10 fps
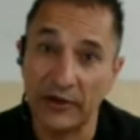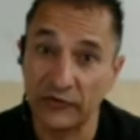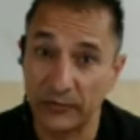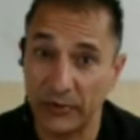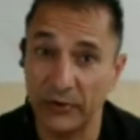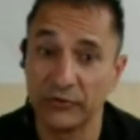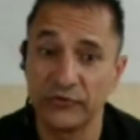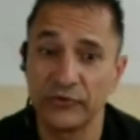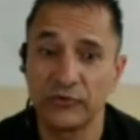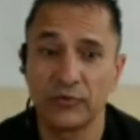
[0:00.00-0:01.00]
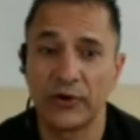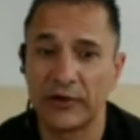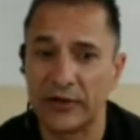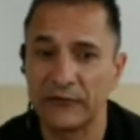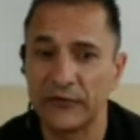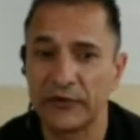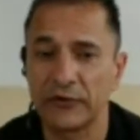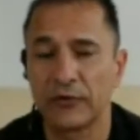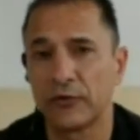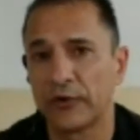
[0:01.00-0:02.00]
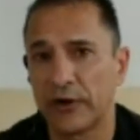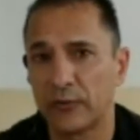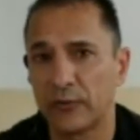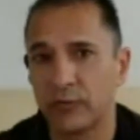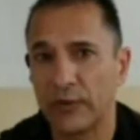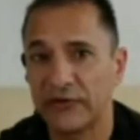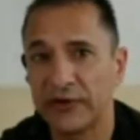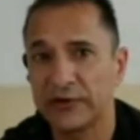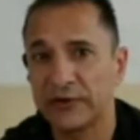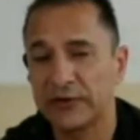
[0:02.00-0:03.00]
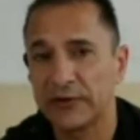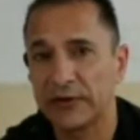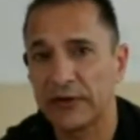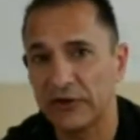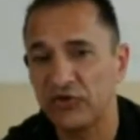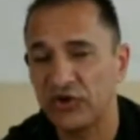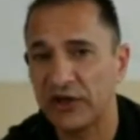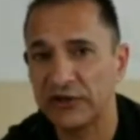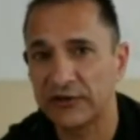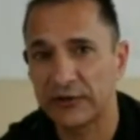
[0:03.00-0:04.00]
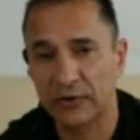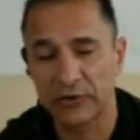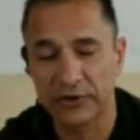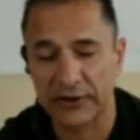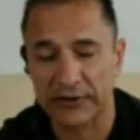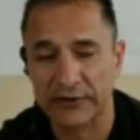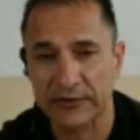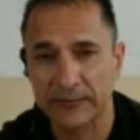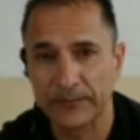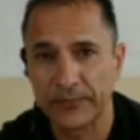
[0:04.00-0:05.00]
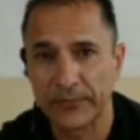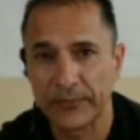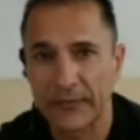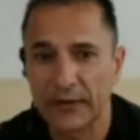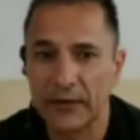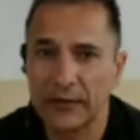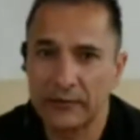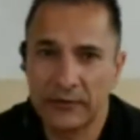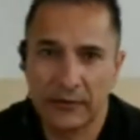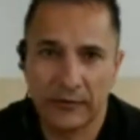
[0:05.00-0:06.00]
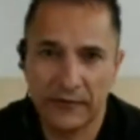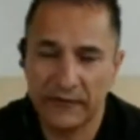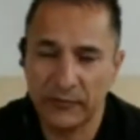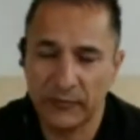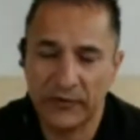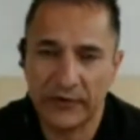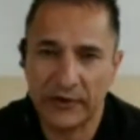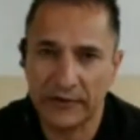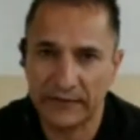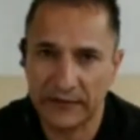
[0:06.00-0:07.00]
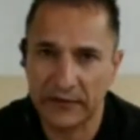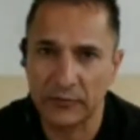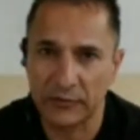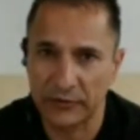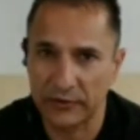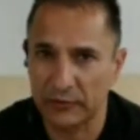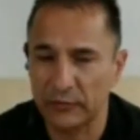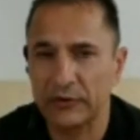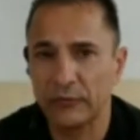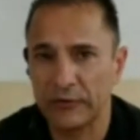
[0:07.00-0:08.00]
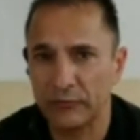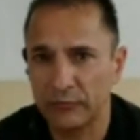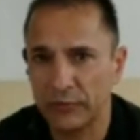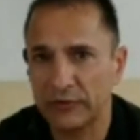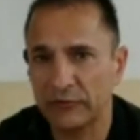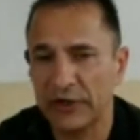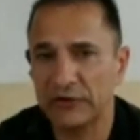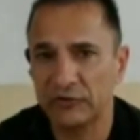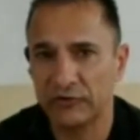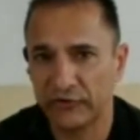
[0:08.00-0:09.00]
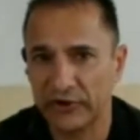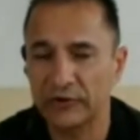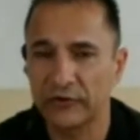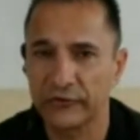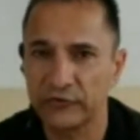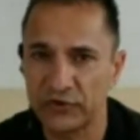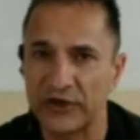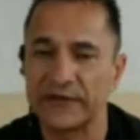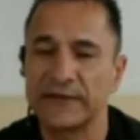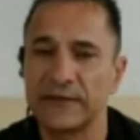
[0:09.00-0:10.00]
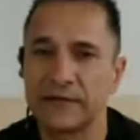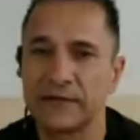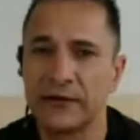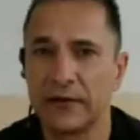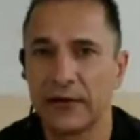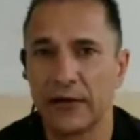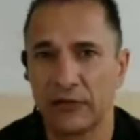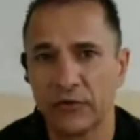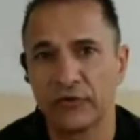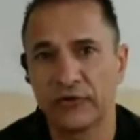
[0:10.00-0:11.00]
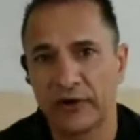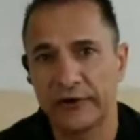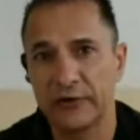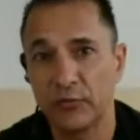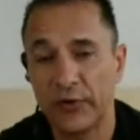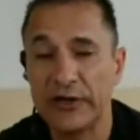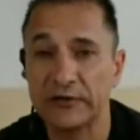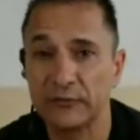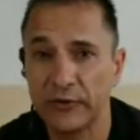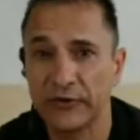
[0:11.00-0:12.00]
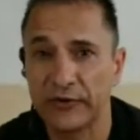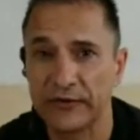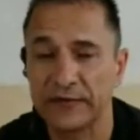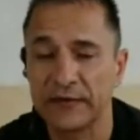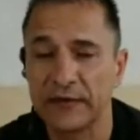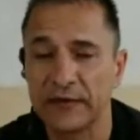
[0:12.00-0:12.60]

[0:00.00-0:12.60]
as opposed to an advert or a website-initiated contact. And this is perfectly understandable. We create circles of trust, and those carry weight with us.